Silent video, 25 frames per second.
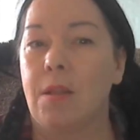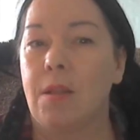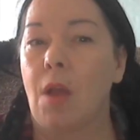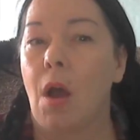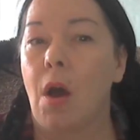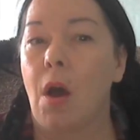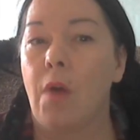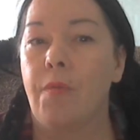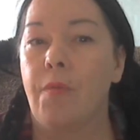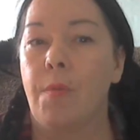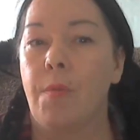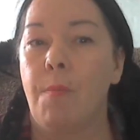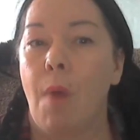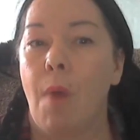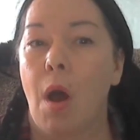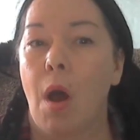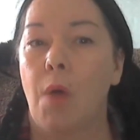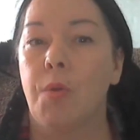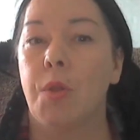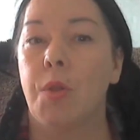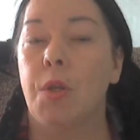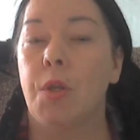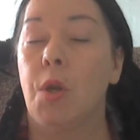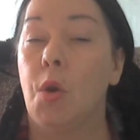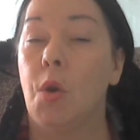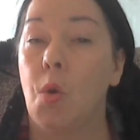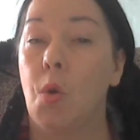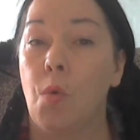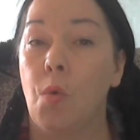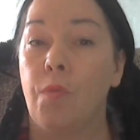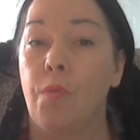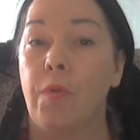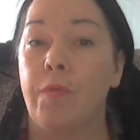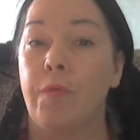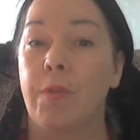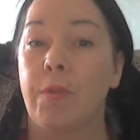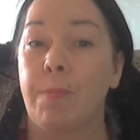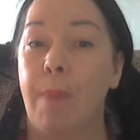half a mile to the
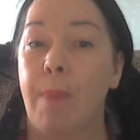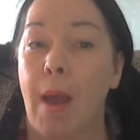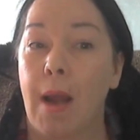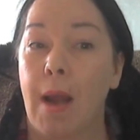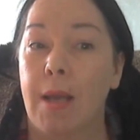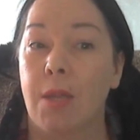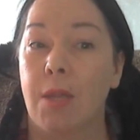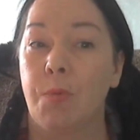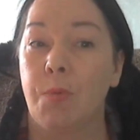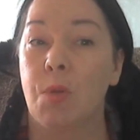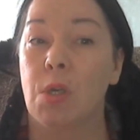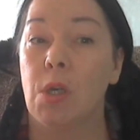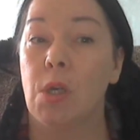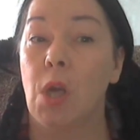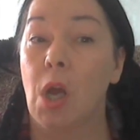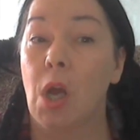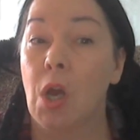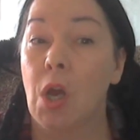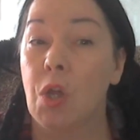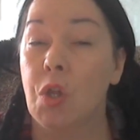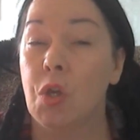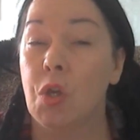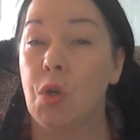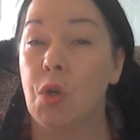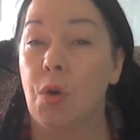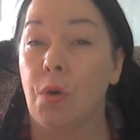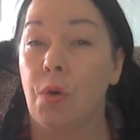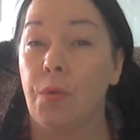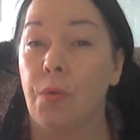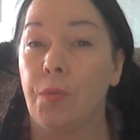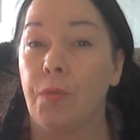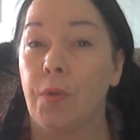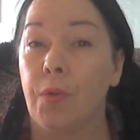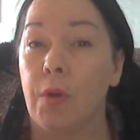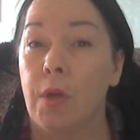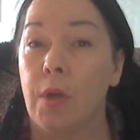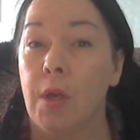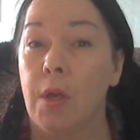north of the palace, was large enough
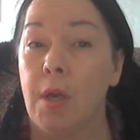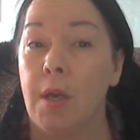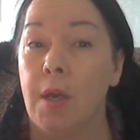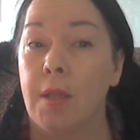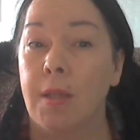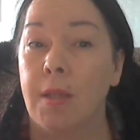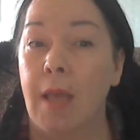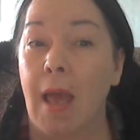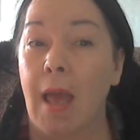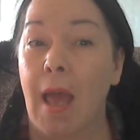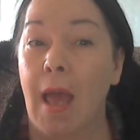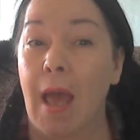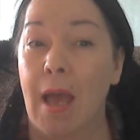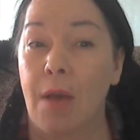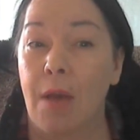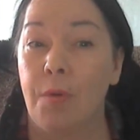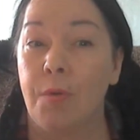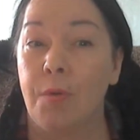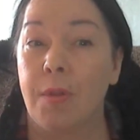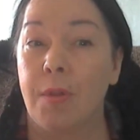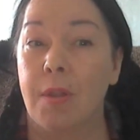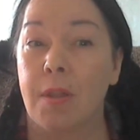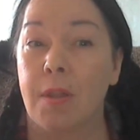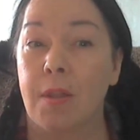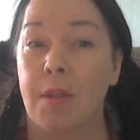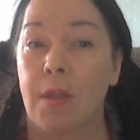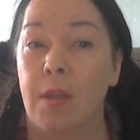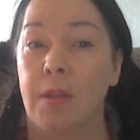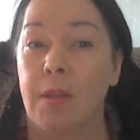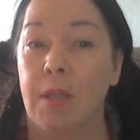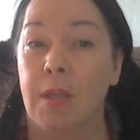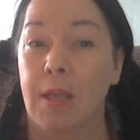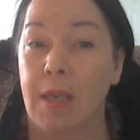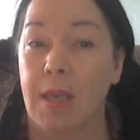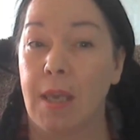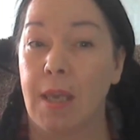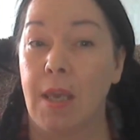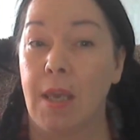to house
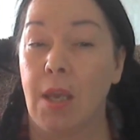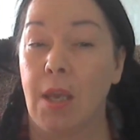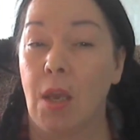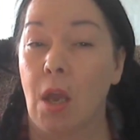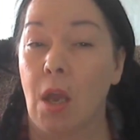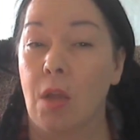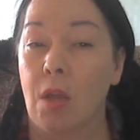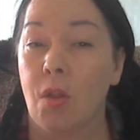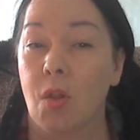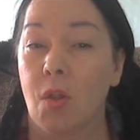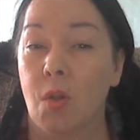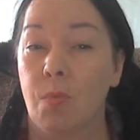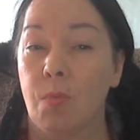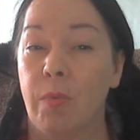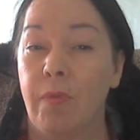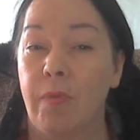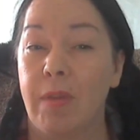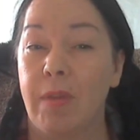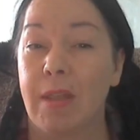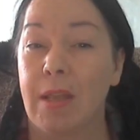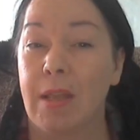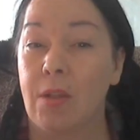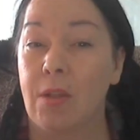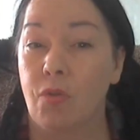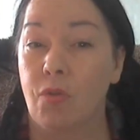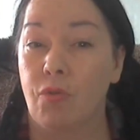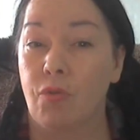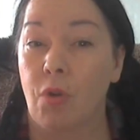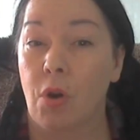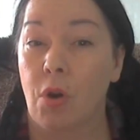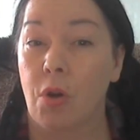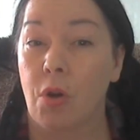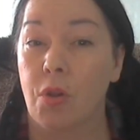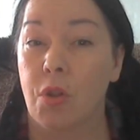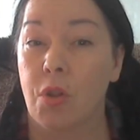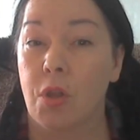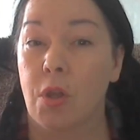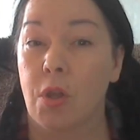the king and some of his
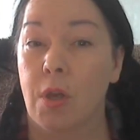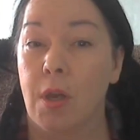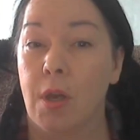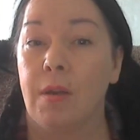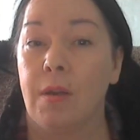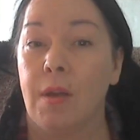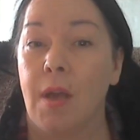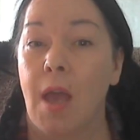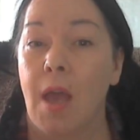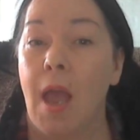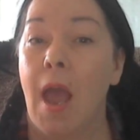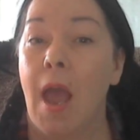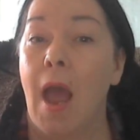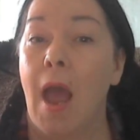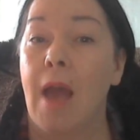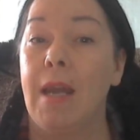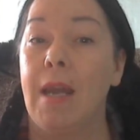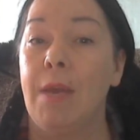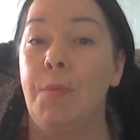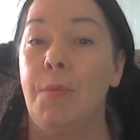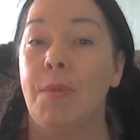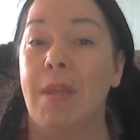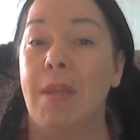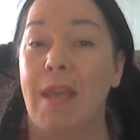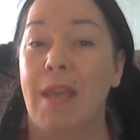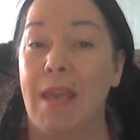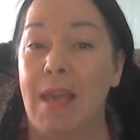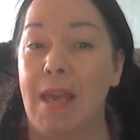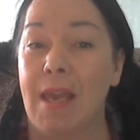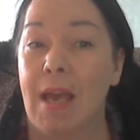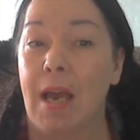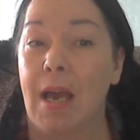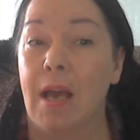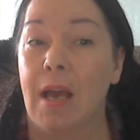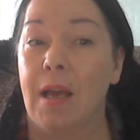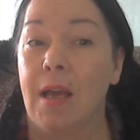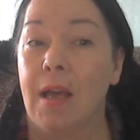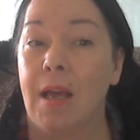entourage, and it was
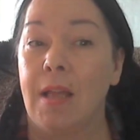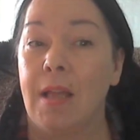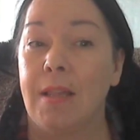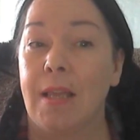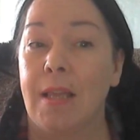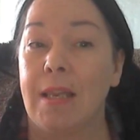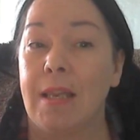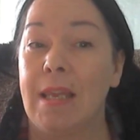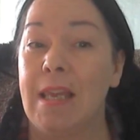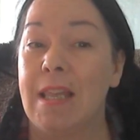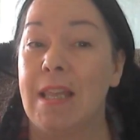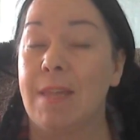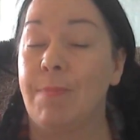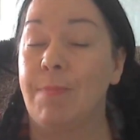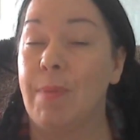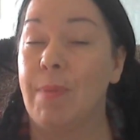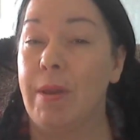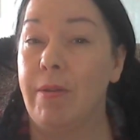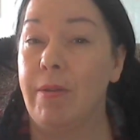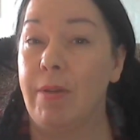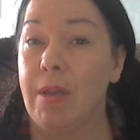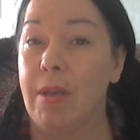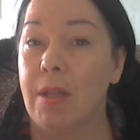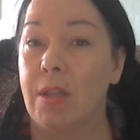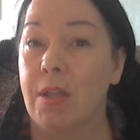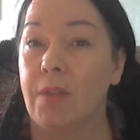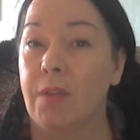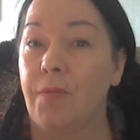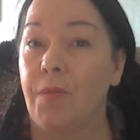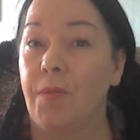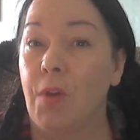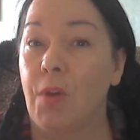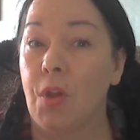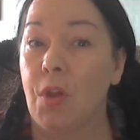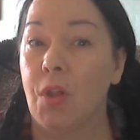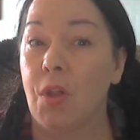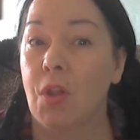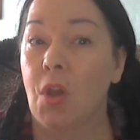here that he experienced the
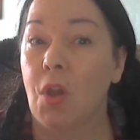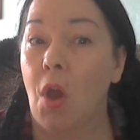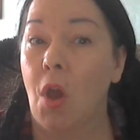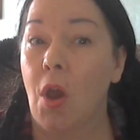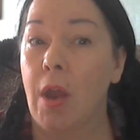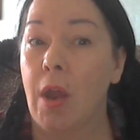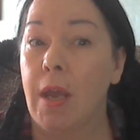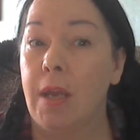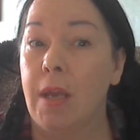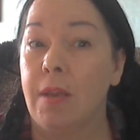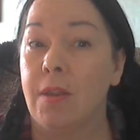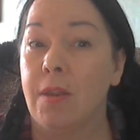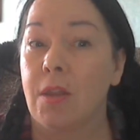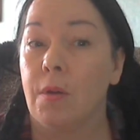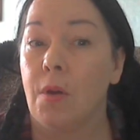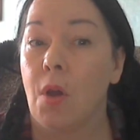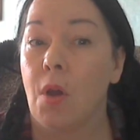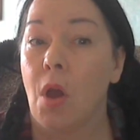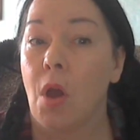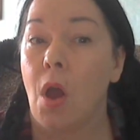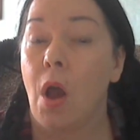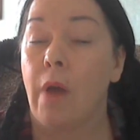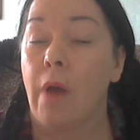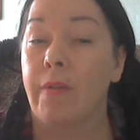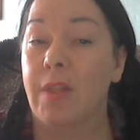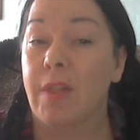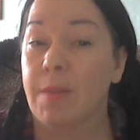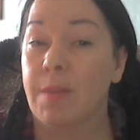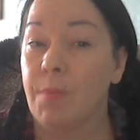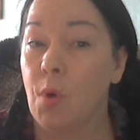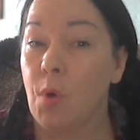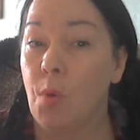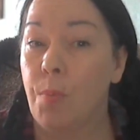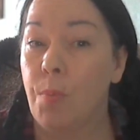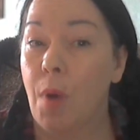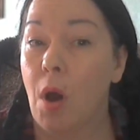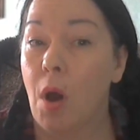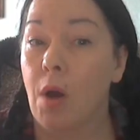first signs of
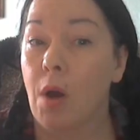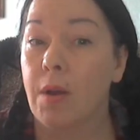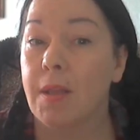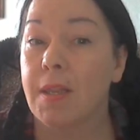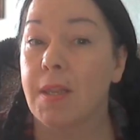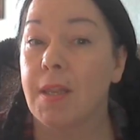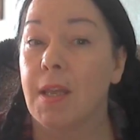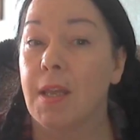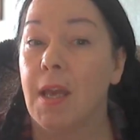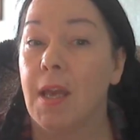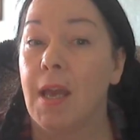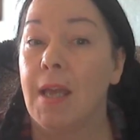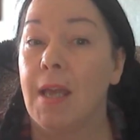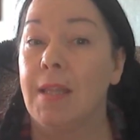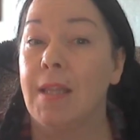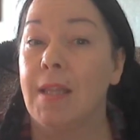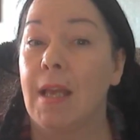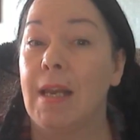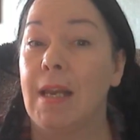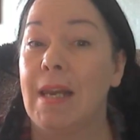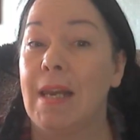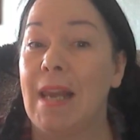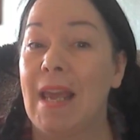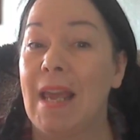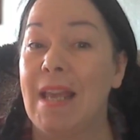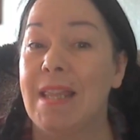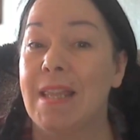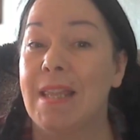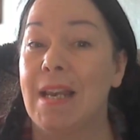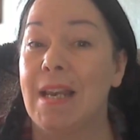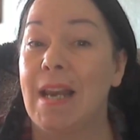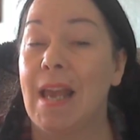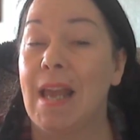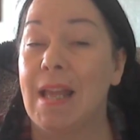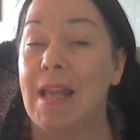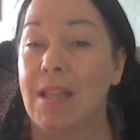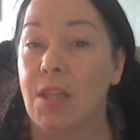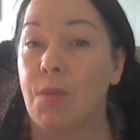smallpox that
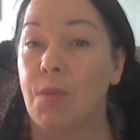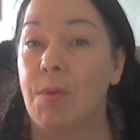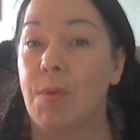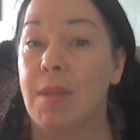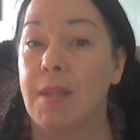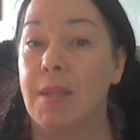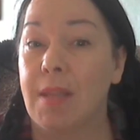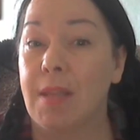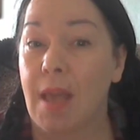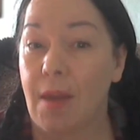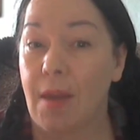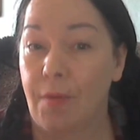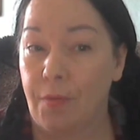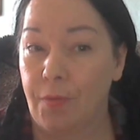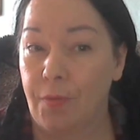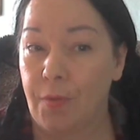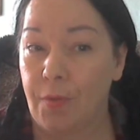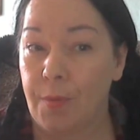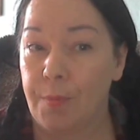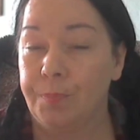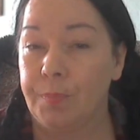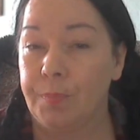later led to his death.